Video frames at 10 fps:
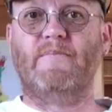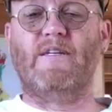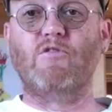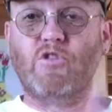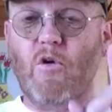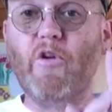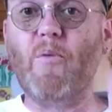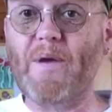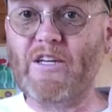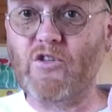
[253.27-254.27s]
And I'll show you a
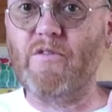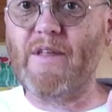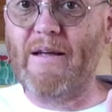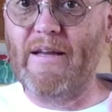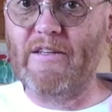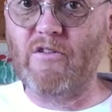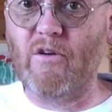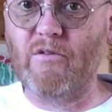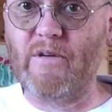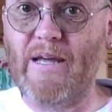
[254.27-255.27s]
picture of that later
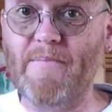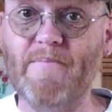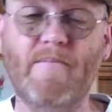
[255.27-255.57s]
on, okay?